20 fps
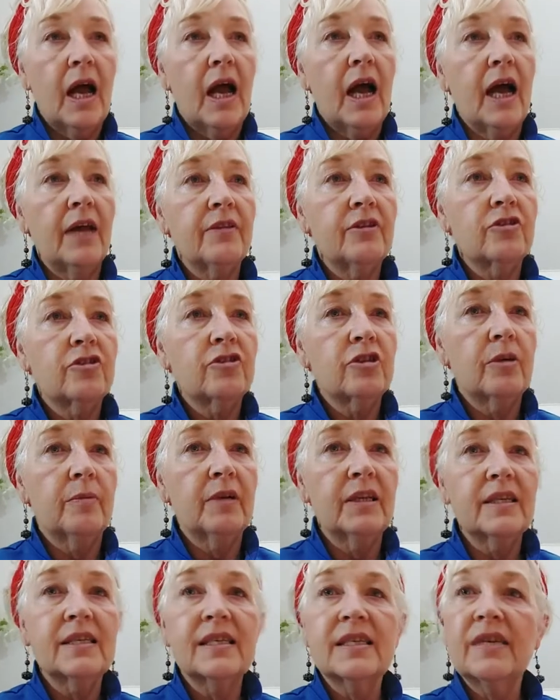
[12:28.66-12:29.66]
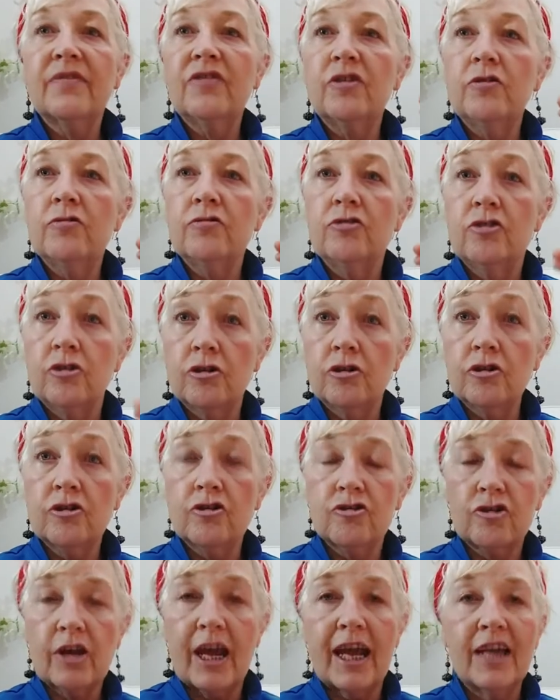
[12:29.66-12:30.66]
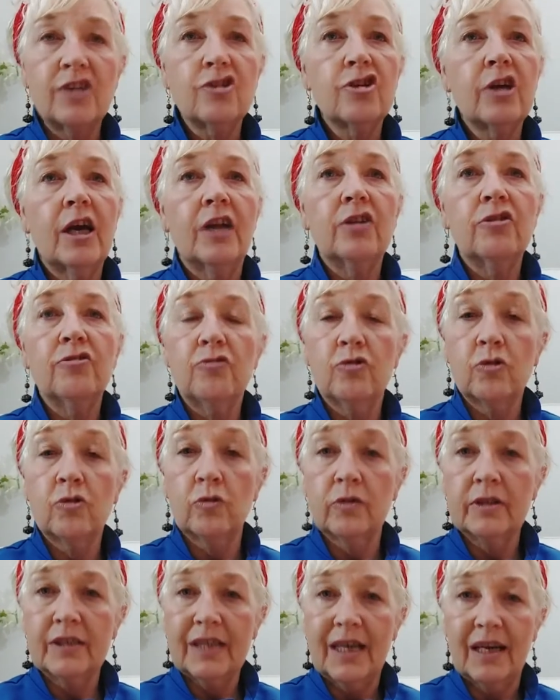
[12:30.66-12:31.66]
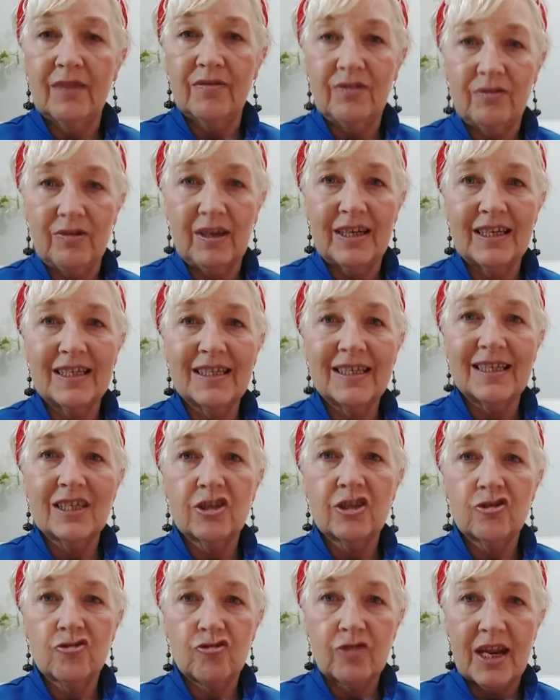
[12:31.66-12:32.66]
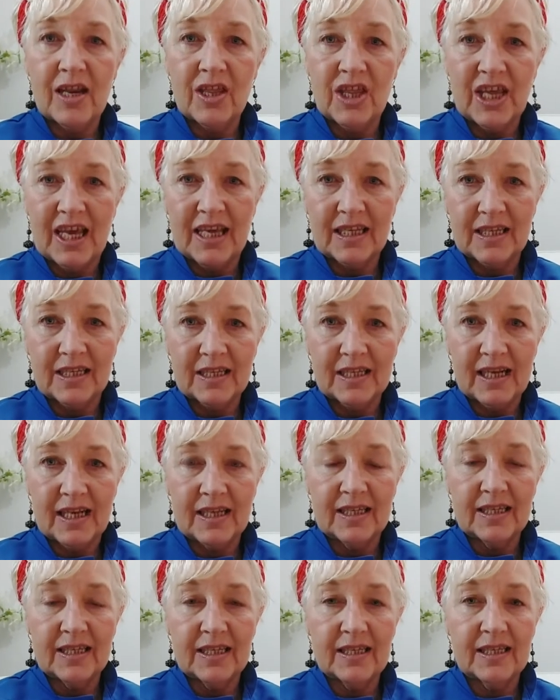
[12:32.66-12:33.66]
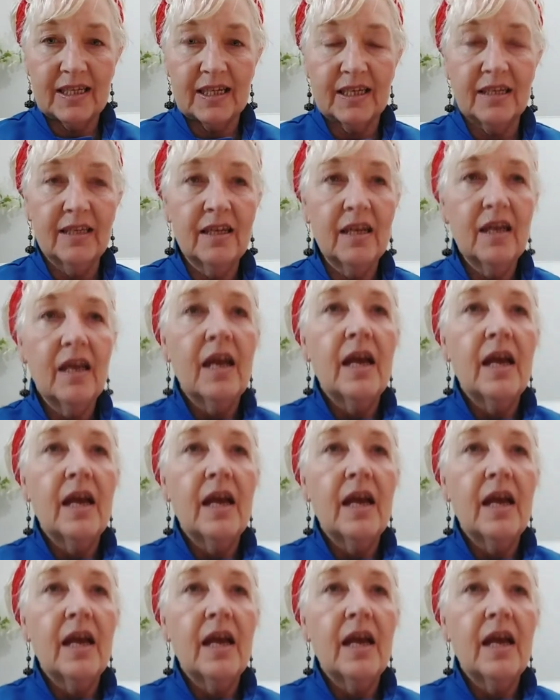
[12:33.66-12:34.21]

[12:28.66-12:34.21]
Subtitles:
And the trouble is if you do stretch and you don't have the right strength exercises in,